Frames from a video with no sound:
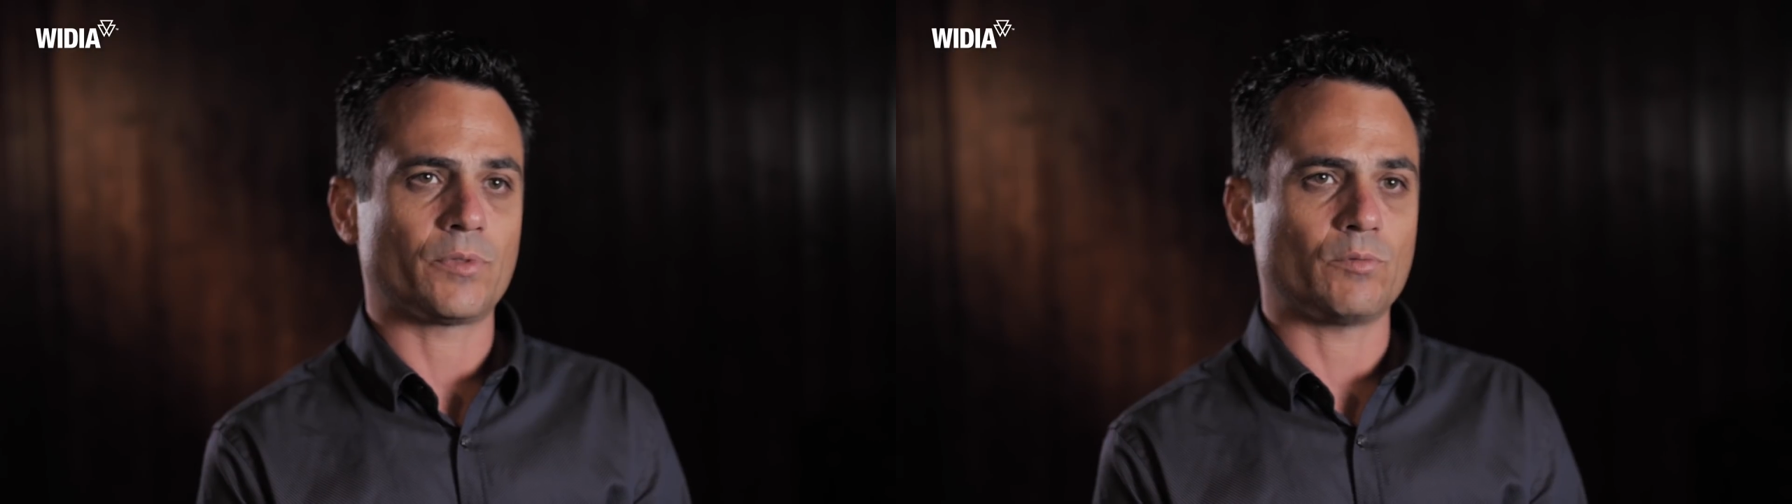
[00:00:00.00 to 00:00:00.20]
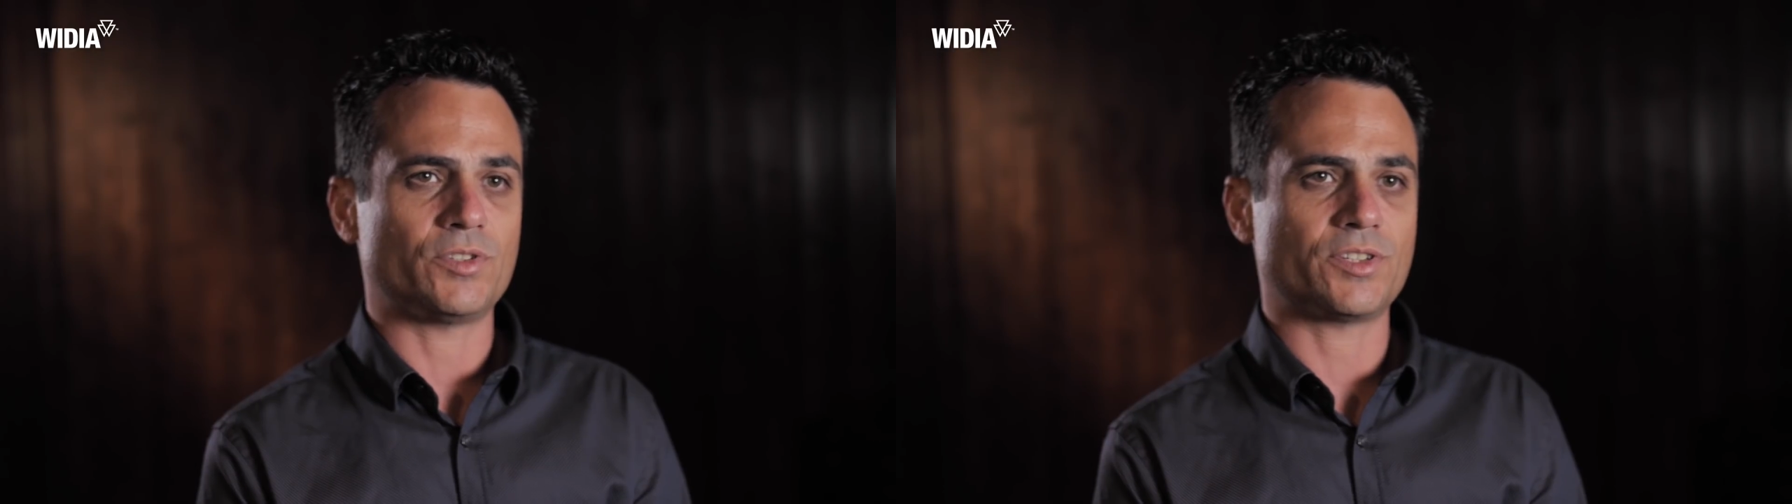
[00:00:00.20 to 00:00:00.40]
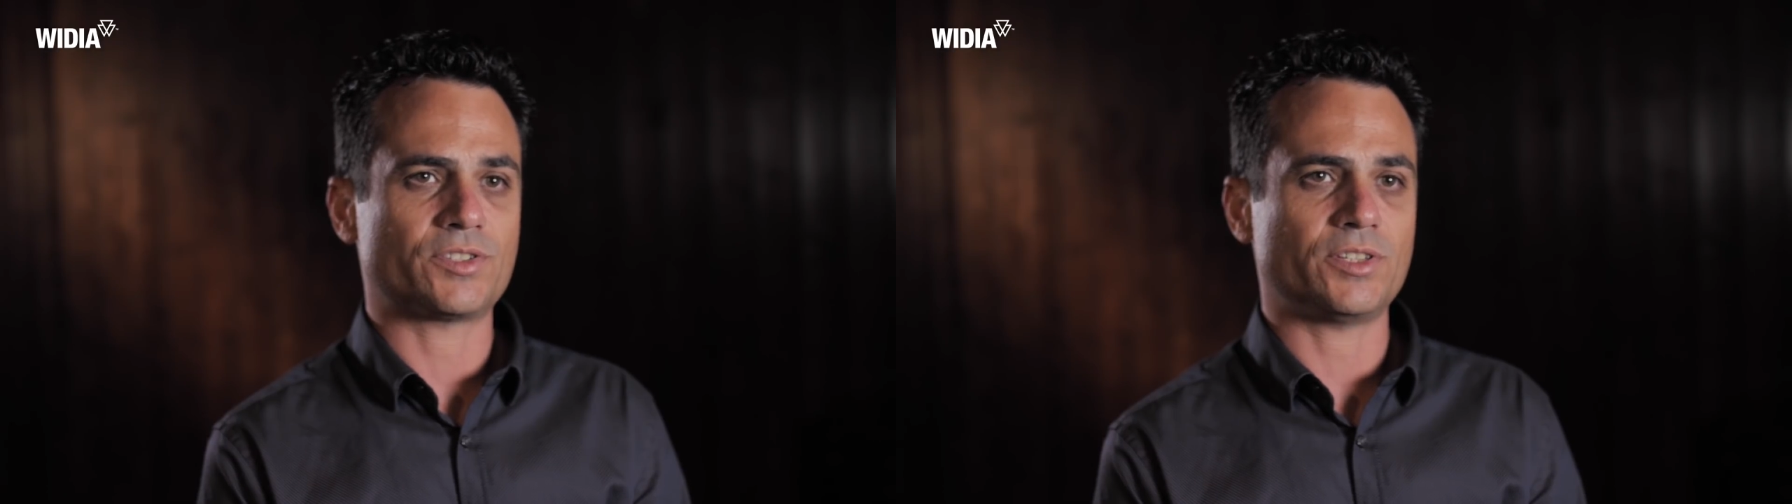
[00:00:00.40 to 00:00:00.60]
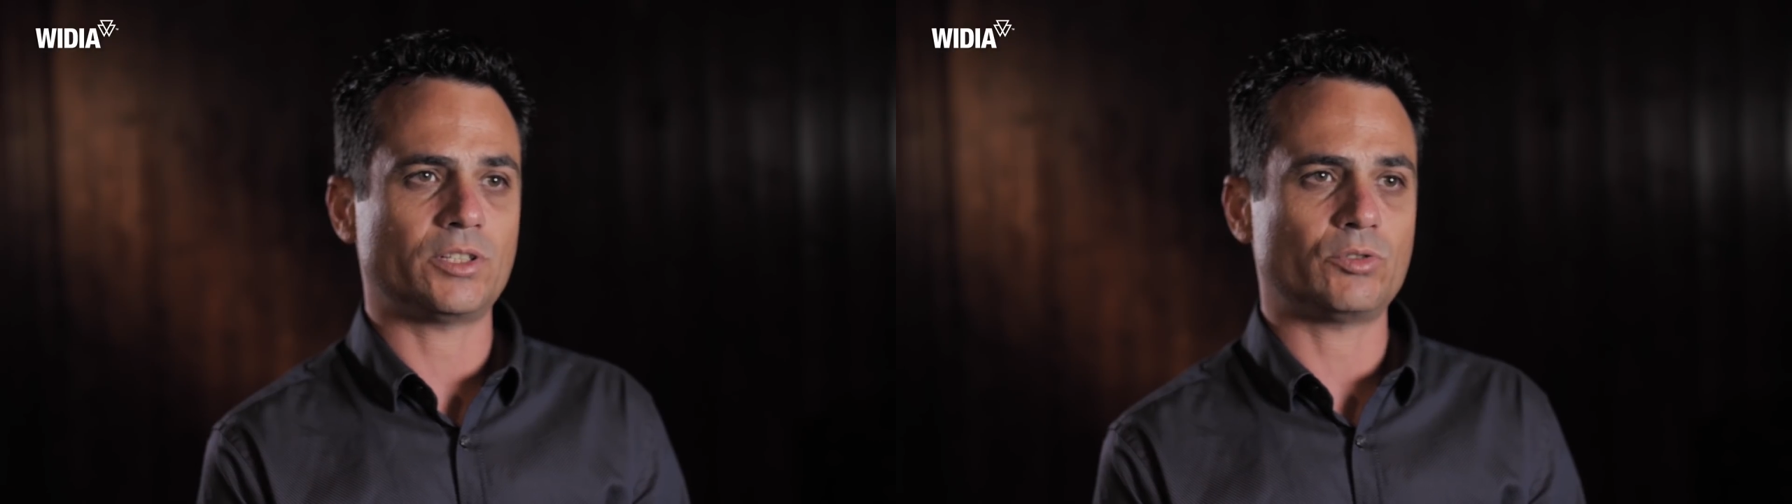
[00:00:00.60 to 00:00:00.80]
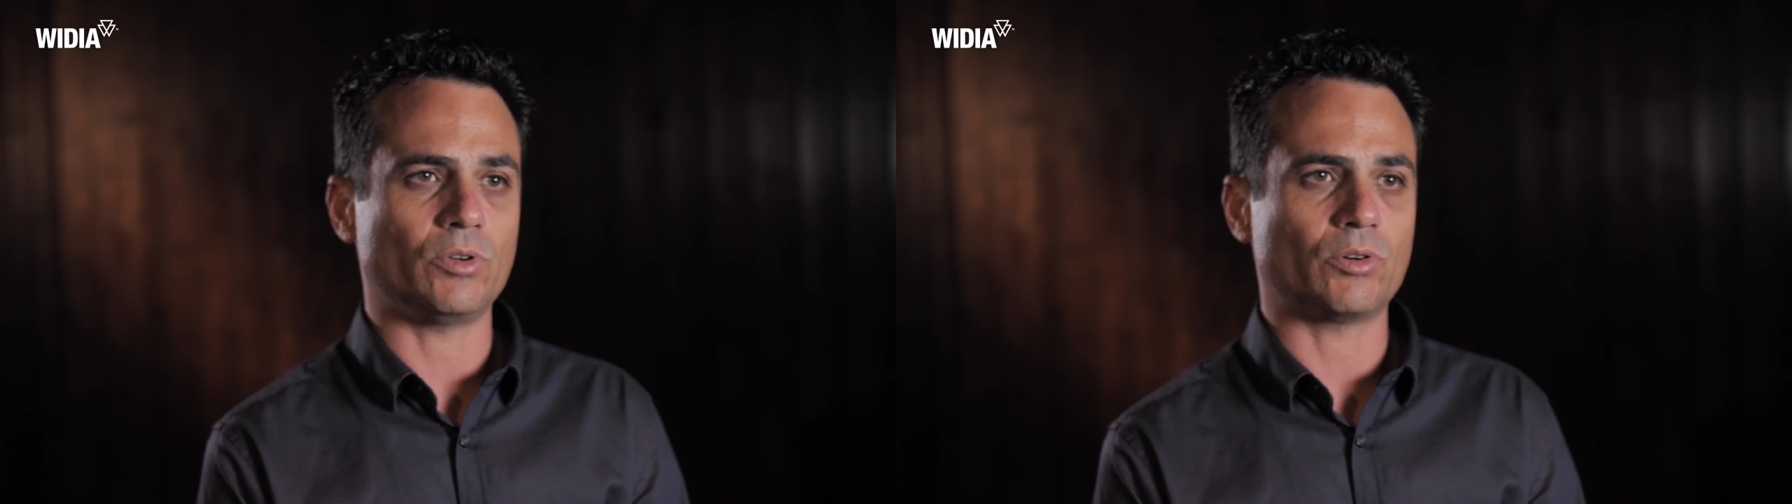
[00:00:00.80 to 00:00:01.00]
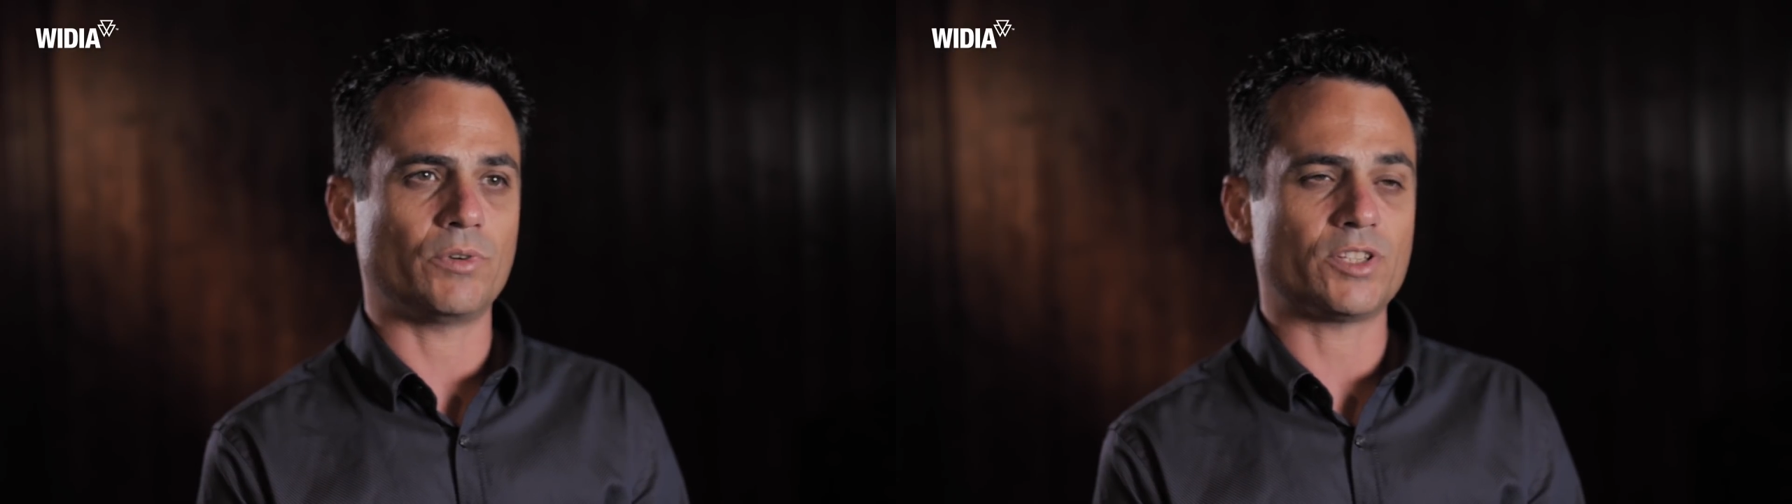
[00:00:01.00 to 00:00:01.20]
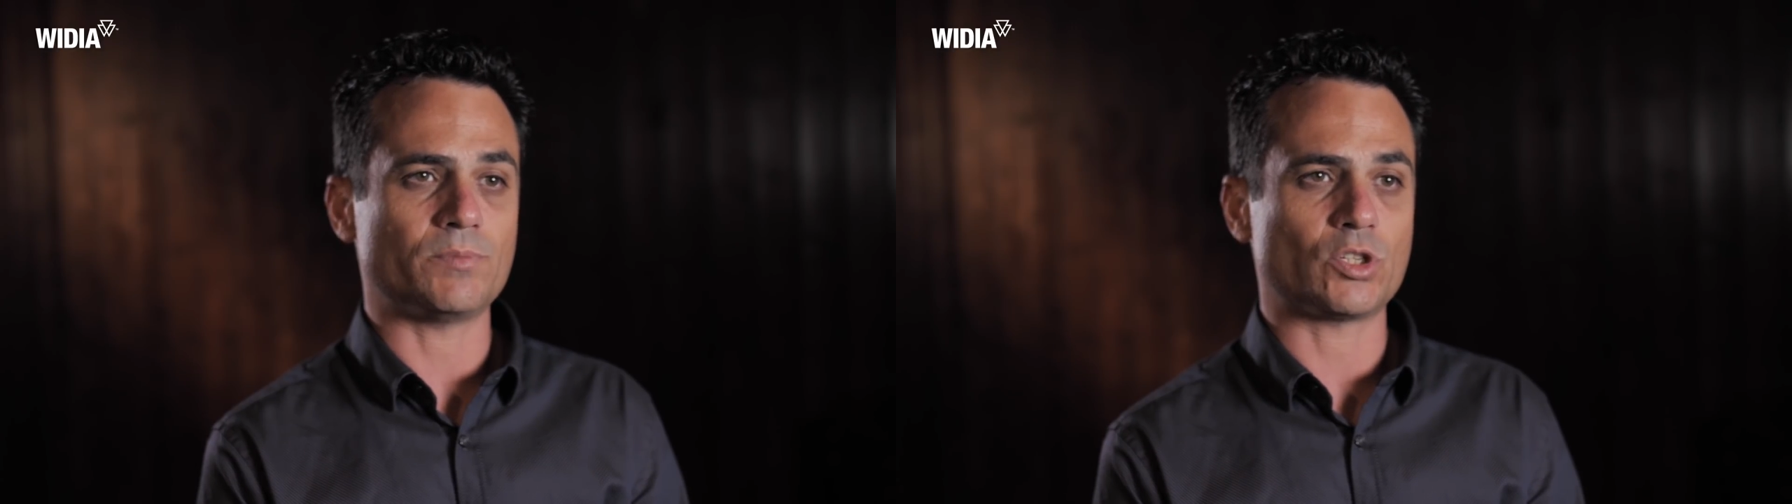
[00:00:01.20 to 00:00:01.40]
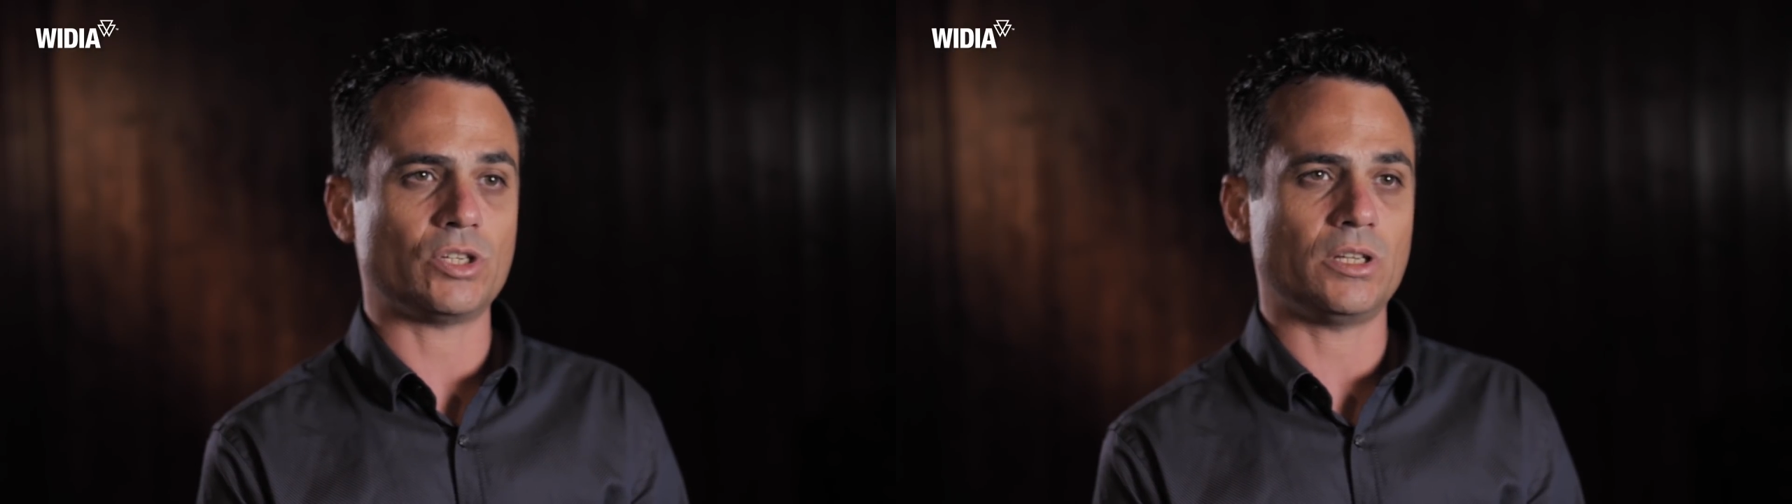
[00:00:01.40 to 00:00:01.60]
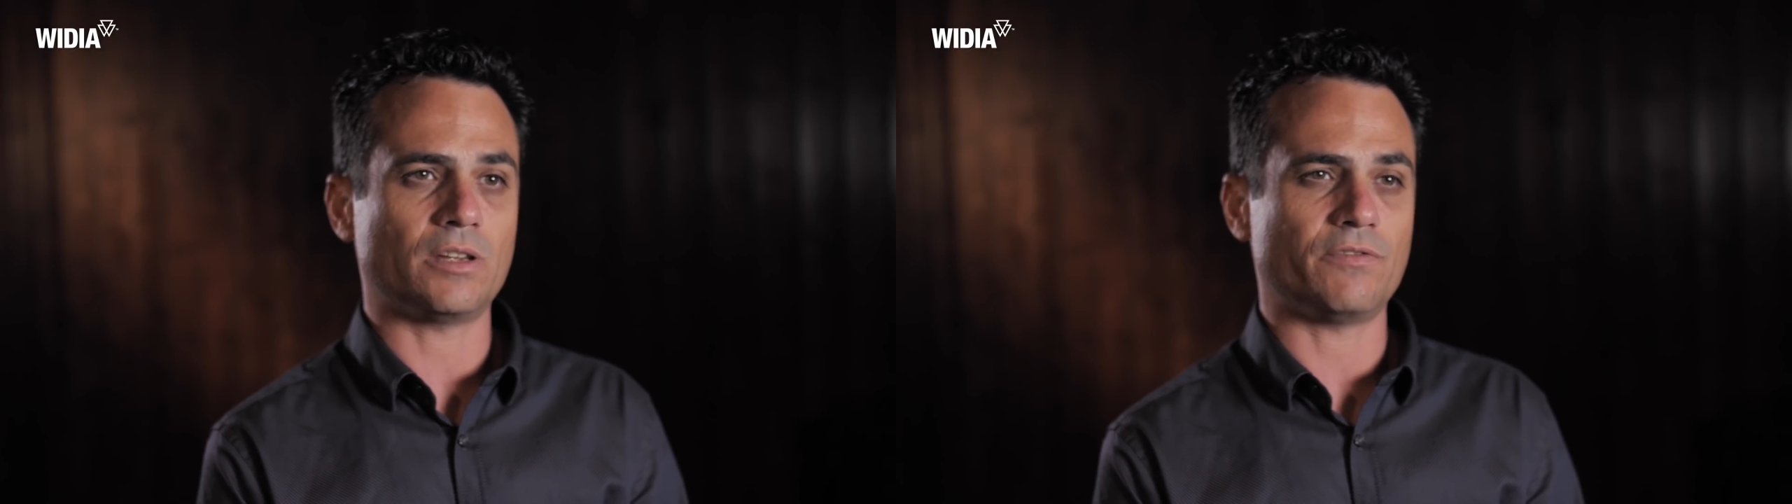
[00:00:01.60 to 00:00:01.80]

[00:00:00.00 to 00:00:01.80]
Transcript: we succeeded to increase machining